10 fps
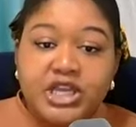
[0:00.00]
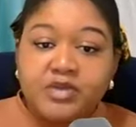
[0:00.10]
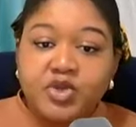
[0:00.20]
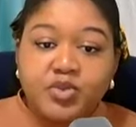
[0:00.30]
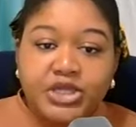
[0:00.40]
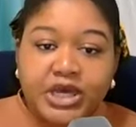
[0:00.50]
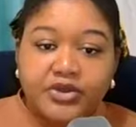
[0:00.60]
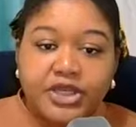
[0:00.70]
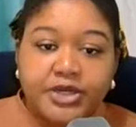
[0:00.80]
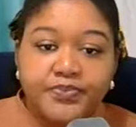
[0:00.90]
game you put
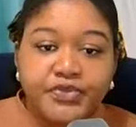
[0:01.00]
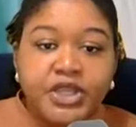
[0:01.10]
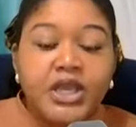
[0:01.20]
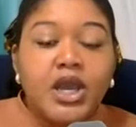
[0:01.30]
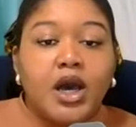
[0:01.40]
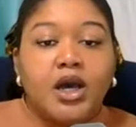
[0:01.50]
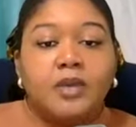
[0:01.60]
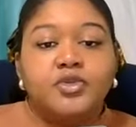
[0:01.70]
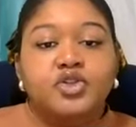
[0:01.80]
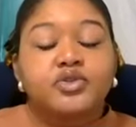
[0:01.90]
out there,
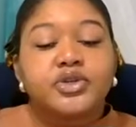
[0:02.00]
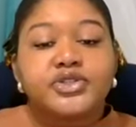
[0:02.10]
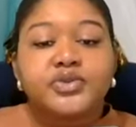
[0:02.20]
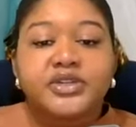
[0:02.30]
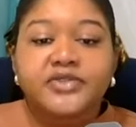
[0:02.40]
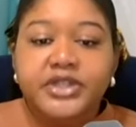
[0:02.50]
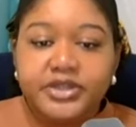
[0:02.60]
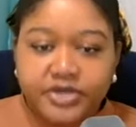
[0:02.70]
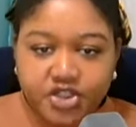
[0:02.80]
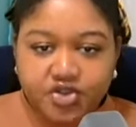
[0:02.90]
you're going to give
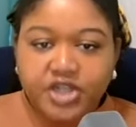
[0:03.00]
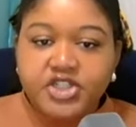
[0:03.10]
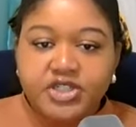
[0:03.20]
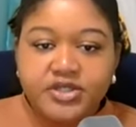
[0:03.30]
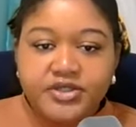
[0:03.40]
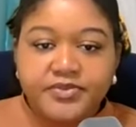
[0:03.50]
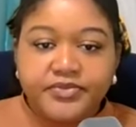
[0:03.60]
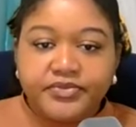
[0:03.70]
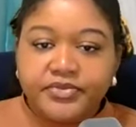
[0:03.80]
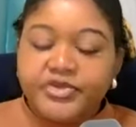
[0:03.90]
clear instructions.
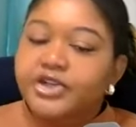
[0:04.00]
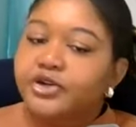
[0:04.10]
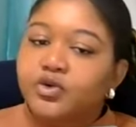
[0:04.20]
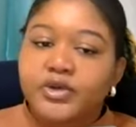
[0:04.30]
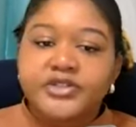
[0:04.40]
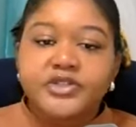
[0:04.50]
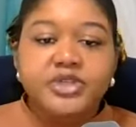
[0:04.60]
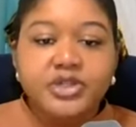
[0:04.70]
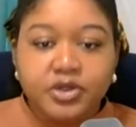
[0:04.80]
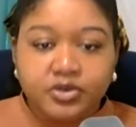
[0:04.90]
There are going to
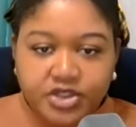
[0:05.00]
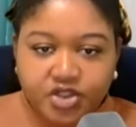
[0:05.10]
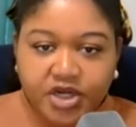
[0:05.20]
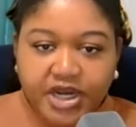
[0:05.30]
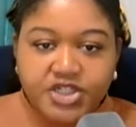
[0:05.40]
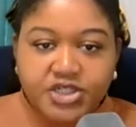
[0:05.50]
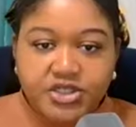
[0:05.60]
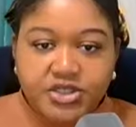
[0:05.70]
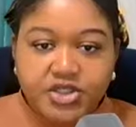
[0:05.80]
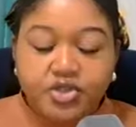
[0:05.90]
be no
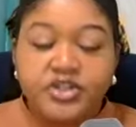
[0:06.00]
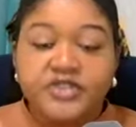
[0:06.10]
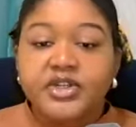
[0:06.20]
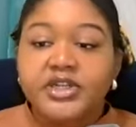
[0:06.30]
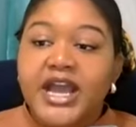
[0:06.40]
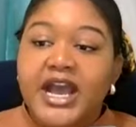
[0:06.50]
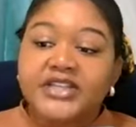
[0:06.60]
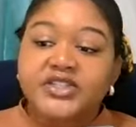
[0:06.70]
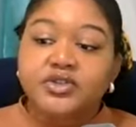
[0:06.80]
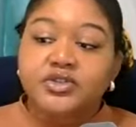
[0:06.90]
distractions. You're even going to
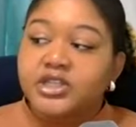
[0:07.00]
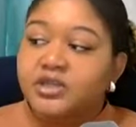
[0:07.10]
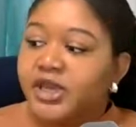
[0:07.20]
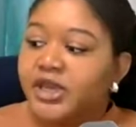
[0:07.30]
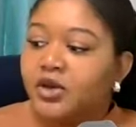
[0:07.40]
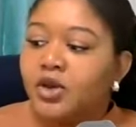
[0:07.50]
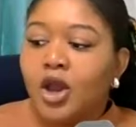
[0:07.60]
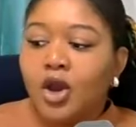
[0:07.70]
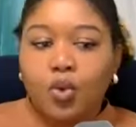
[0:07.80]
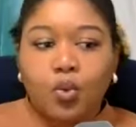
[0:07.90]
ask your team, hey,
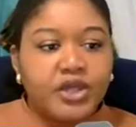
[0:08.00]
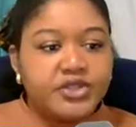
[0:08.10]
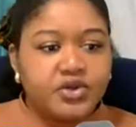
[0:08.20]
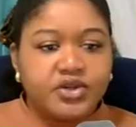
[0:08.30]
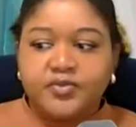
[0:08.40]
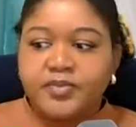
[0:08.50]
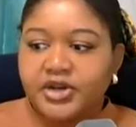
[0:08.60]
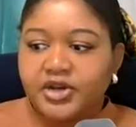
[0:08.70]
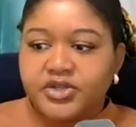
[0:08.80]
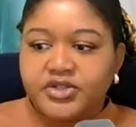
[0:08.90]
what sort of
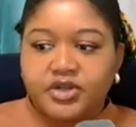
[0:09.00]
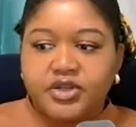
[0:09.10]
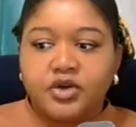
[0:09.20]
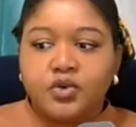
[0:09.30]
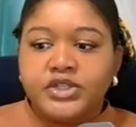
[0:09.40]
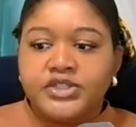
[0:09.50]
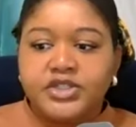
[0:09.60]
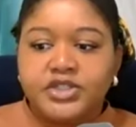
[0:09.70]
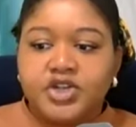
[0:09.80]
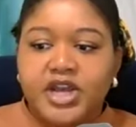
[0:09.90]
barriers are there? What's
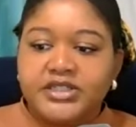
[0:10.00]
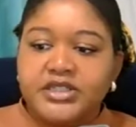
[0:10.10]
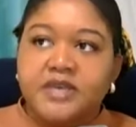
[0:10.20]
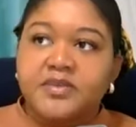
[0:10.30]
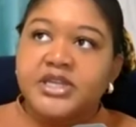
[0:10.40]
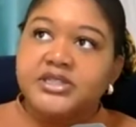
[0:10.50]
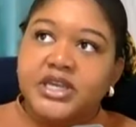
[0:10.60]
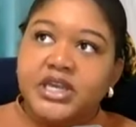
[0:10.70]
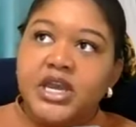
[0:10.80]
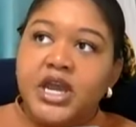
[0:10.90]
distracting? They might
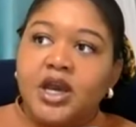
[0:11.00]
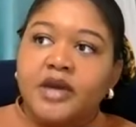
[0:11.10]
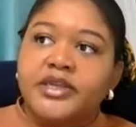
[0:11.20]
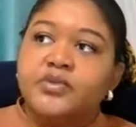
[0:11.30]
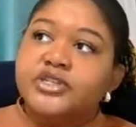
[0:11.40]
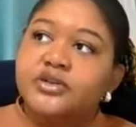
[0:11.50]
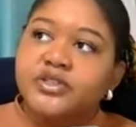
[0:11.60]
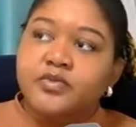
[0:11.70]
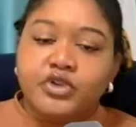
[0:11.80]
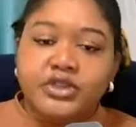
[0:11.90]
say, can we turn
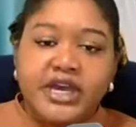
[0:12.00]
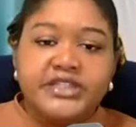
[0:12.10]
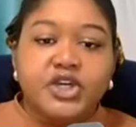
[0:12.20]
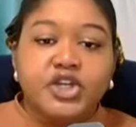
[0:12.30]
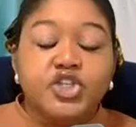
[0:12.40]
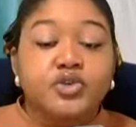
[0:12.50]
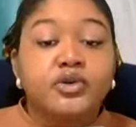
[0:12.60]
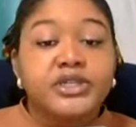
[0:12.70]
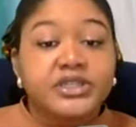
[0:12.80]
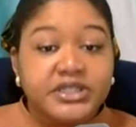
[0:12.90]
some more lights on? You're
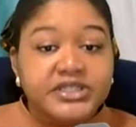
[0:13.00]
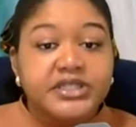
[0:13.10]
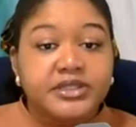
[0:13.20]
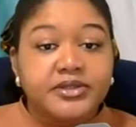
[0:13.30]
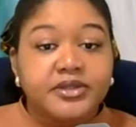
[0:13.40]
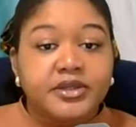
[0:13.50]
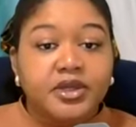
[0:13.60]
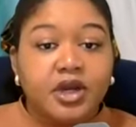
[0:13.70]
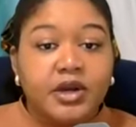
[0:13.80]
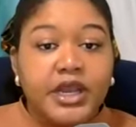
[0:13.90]
going to listen.
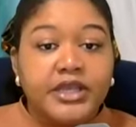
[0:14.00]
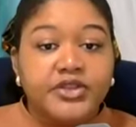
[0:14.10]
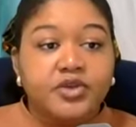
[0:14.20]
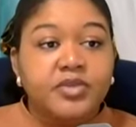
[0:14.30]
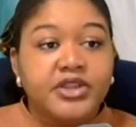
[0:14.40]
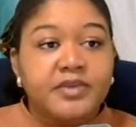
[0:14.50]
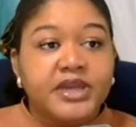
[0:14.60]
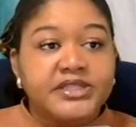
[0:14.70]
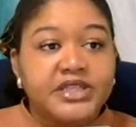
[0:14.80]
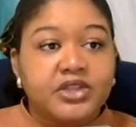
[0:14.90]
All right. They
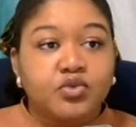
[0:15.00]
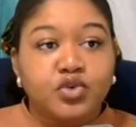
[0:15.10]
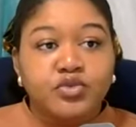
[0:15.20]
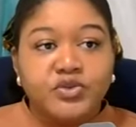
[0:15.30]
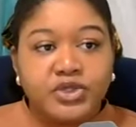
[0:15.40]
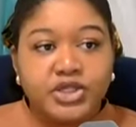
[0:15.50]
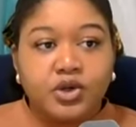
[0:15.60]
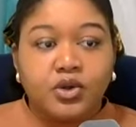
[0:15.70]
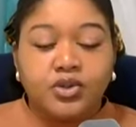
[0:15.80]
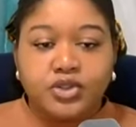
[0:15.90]
might say the room is really
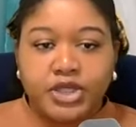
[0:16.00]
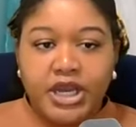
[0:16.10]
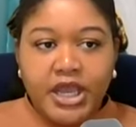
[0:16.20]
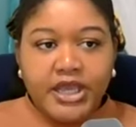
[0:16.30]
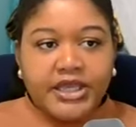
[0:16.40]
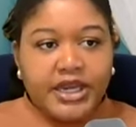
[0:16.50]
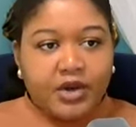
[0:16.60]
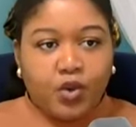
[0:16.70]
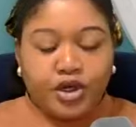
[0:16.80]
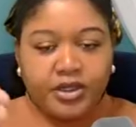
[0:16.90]
cold, or can
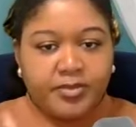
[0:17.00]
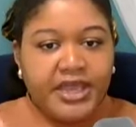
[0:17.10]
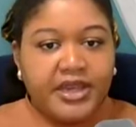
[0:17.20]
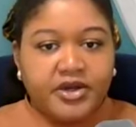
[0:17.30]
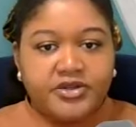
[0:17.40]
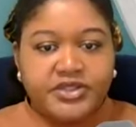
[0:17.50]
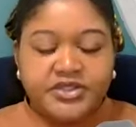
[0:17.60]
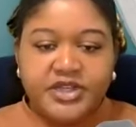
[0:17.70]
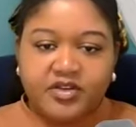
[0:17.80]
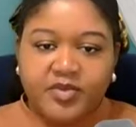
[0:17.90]
I work in pairs
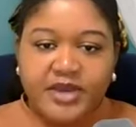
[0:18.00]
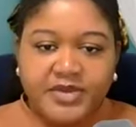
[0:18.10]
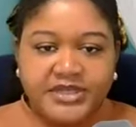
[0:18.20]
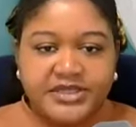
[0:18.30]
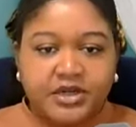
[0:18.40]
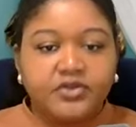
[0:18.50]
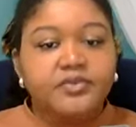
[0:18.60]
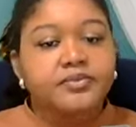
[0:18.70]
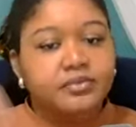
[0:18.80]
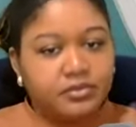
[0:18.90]
instead of by
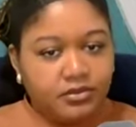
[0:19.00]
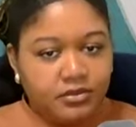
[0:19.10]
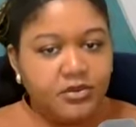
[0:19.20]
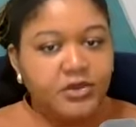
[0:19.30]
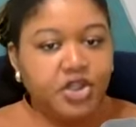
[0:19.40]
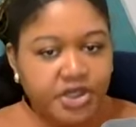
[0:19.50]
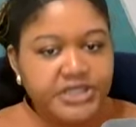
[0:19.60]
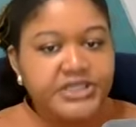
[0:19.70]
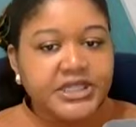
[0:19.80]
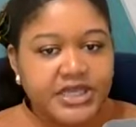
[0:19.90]
myself? You're going
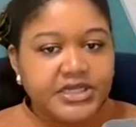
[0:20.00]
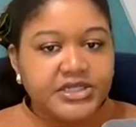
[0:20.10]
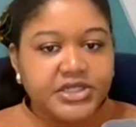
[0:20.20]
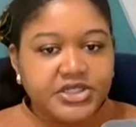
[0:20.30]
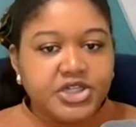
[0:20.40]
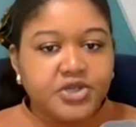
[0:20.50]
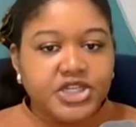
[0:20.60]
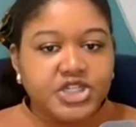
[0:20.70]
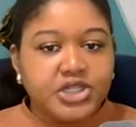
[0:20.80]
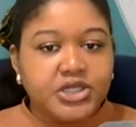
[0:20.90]
to take that into
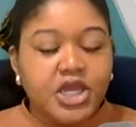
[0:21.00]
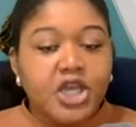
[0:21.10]
consideration.